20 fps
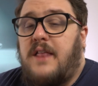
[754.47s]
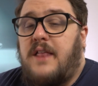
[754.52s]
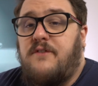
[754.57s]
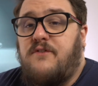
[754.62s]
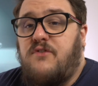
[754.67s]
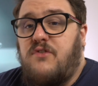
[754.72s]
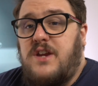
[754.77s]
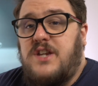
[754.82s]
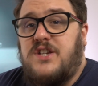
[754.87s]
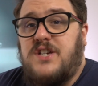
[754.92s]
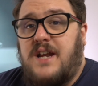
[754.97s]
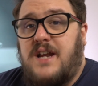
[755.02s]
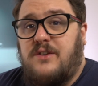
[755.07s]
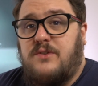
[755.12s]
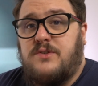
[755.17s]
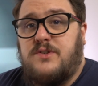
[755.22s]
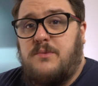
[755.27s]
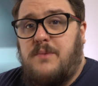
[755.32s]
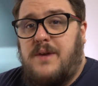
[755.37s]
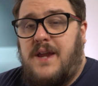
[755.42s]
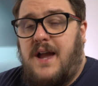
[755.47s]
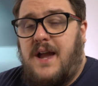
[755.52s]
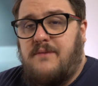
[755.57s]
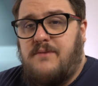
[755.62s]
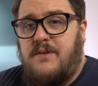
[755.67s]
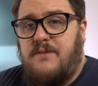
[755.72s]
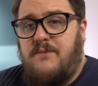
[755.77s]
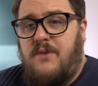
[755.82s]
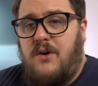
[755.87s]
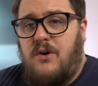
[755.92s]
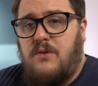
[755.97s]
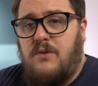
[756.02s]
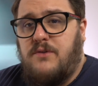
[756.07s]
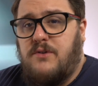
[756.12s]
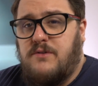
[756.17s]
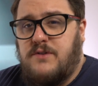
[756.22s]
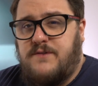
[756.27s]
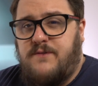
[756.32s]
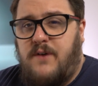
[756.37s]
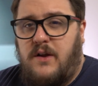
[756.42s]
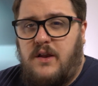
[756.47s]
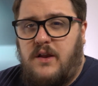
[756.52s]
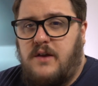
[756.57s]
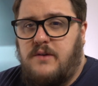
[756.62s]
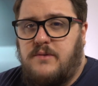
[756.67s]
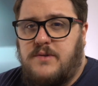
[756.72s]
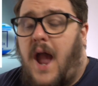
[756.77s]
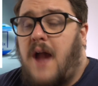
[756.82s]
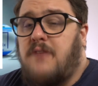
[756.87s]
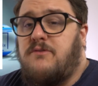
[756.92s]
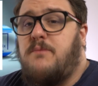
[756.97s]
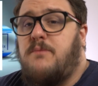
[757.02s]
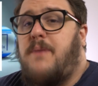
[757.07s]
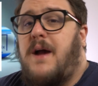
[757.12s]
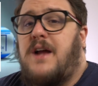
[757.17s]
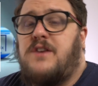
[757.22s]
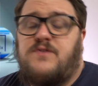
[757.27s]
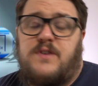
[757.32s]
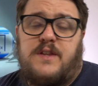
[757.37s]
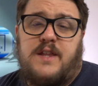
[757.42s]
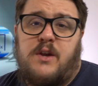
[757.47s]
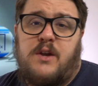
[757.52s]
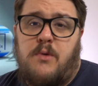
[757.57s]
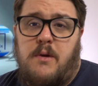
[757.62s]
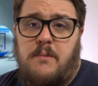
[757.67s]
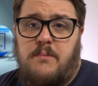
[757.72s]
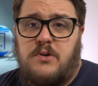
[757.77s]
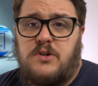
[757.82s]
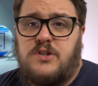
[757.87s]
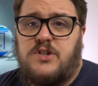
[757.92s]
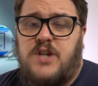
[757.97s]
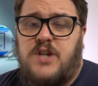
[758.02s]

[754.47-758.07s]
And the three channels that we have involved are as follows. Aaron Patrick, the QuickBooks